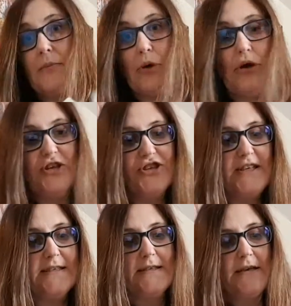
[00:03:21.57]

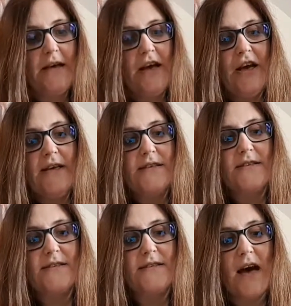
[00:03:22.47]
apologies,
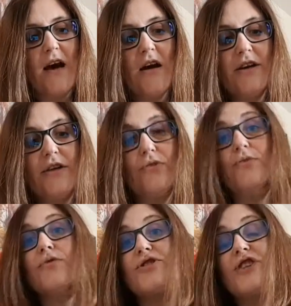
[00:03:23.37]
Sahana
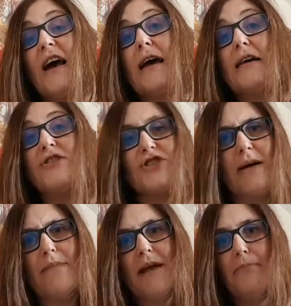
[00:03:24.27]
or Shah
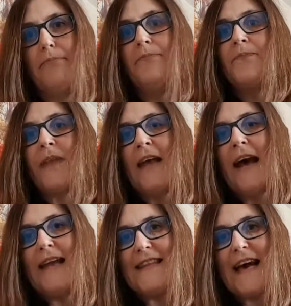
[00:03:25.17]
Shamim
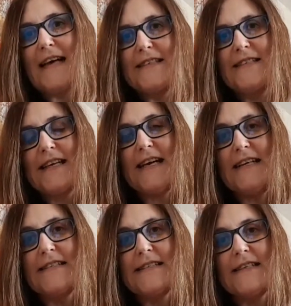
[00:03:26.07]
and that
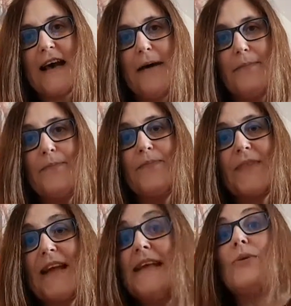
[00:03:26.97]
is um,
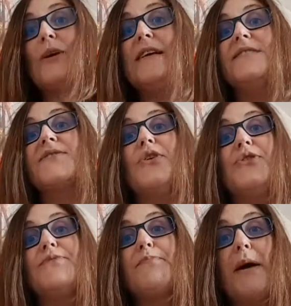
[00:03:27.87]
equally as
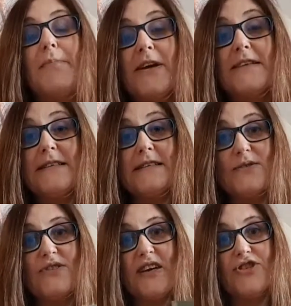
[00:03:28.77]
good but because it's
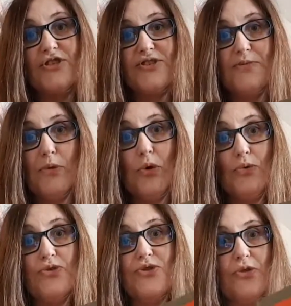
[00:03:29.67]
such a
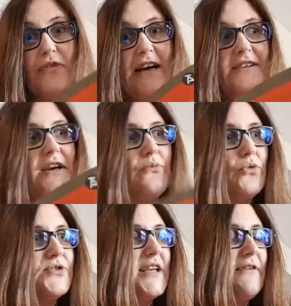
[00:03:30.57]
small story I don't
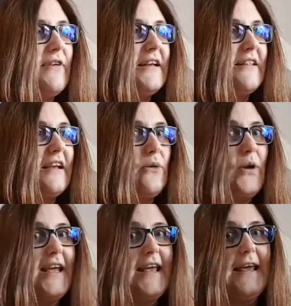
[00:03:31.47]
want to give anything
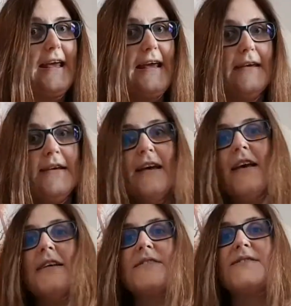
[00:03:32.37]
away here.
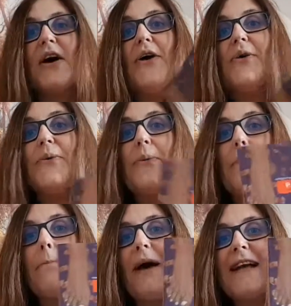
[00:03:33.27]
So
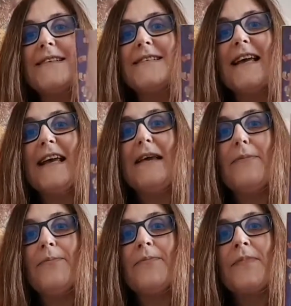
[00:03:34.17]
Panty,